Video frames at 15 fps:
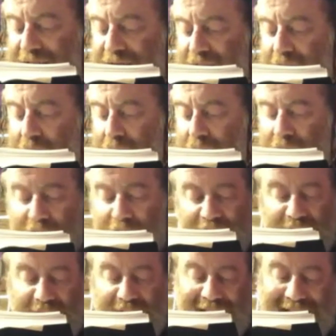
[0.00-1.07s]
if the whole loaf
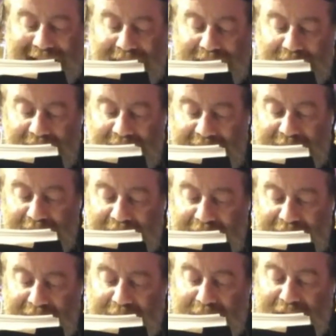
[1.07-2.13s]
is
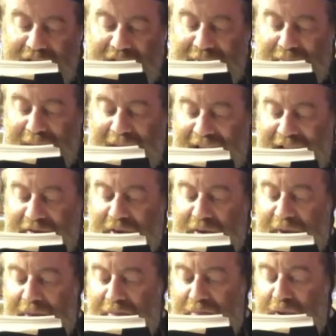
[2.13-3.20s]
bread which is baked
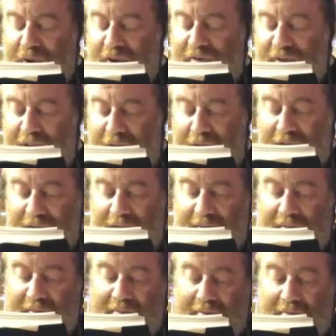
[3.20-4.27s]
from impure flour.
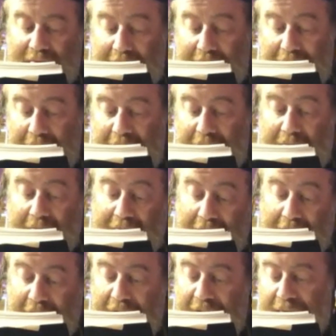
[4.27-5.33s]

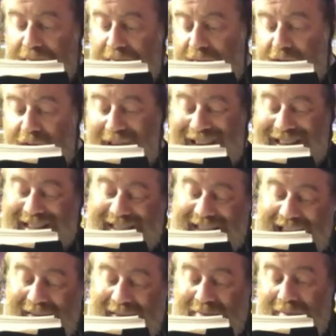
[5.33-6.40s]
Okay, so it's
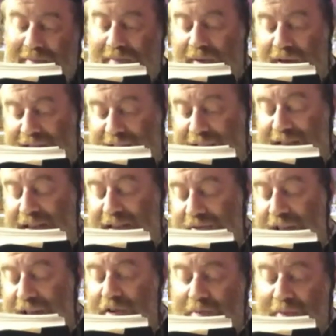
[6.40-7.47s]
same
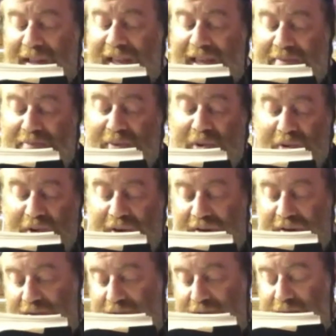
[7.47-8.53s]
flour but impure.
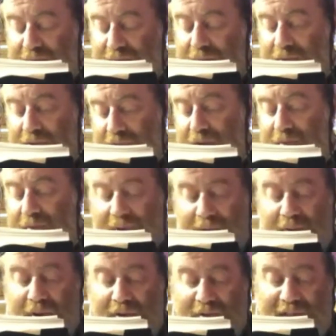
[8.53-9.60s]
Okay,
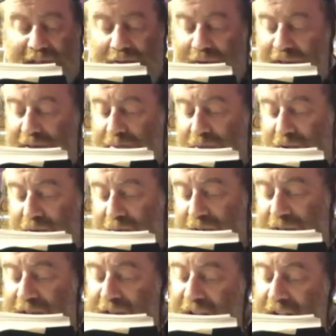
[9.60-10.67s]
we're going to see what impure
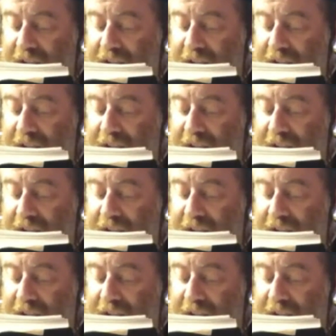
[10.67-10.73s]
means,